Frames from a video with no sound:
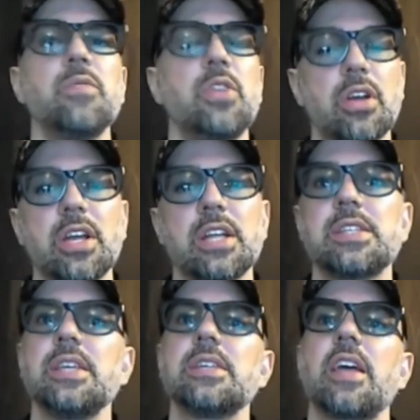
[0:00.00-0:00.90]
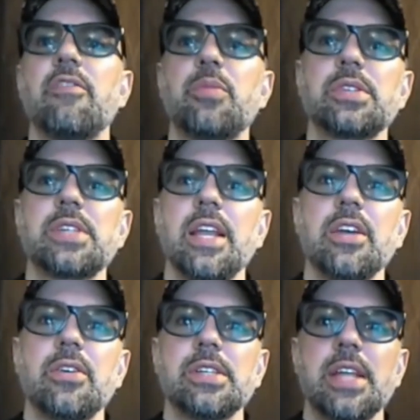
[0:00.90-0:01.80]
You're going to see a 7%
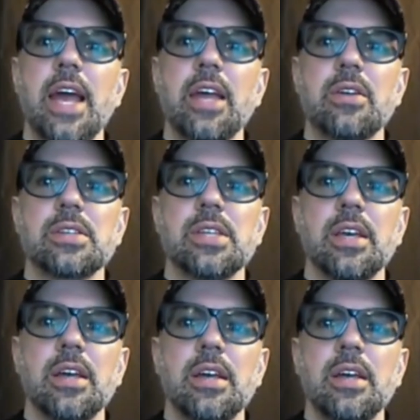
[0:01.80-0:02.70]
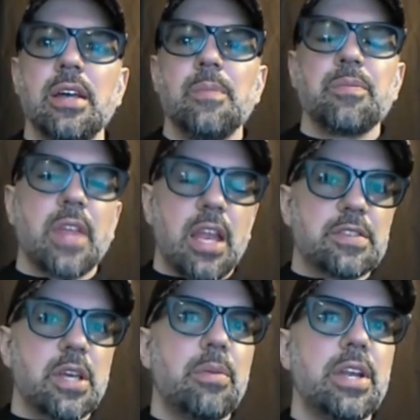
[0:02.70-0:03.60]
increase in accuracy. And if
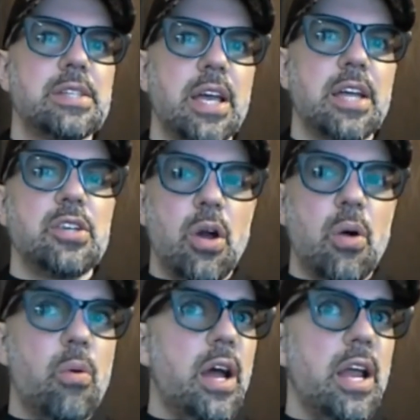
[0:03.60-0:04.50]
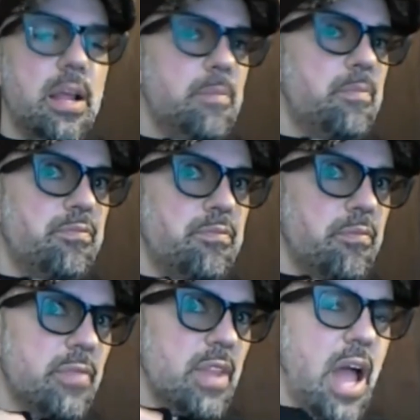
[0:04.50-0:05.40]
somebody said, you know what,
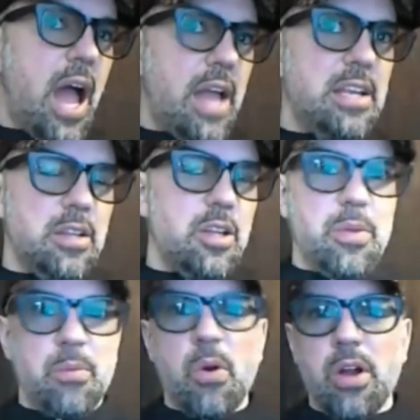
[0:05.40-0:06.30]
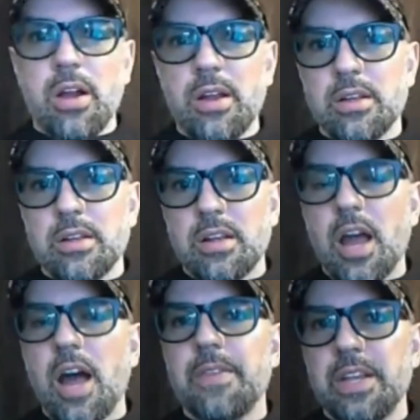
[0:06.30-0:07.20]
I need a little bit more
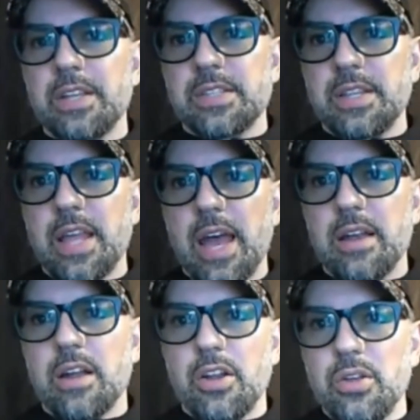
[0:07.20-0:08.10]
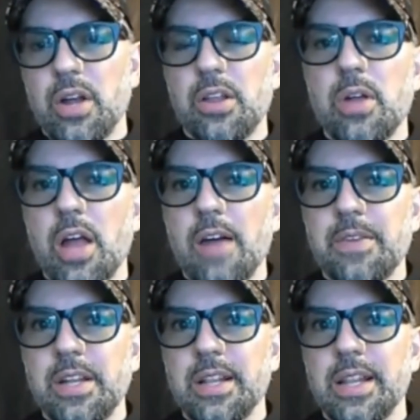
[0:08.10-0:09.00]
confidence than that. Are you
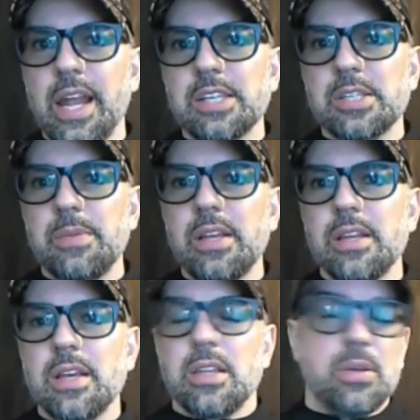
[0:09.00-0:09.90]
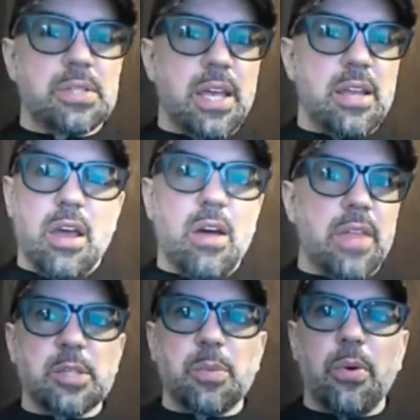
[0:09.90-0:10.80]
confident in that estimate? You would say,
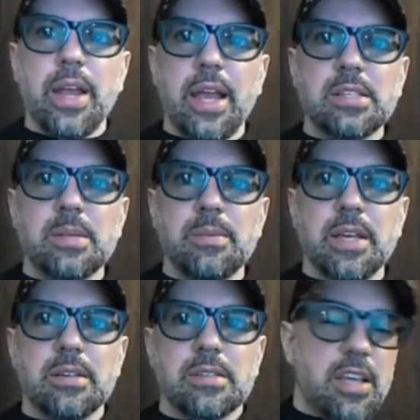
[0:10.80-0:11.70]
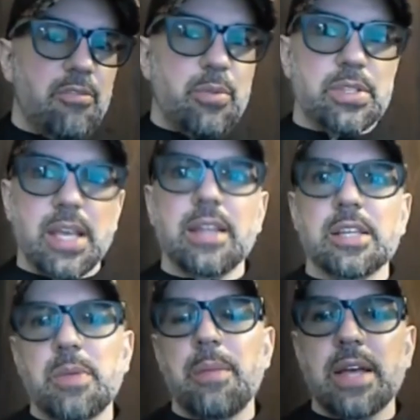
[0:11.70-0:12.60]
no, that's a point estimate, 7%.
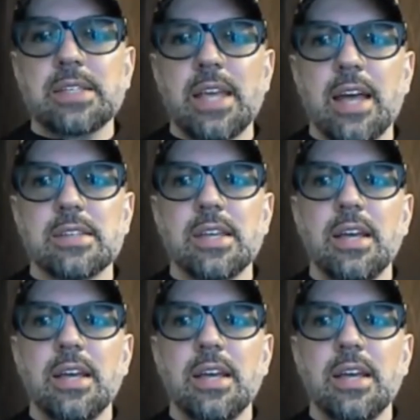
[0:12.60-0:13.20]
That's my best guess.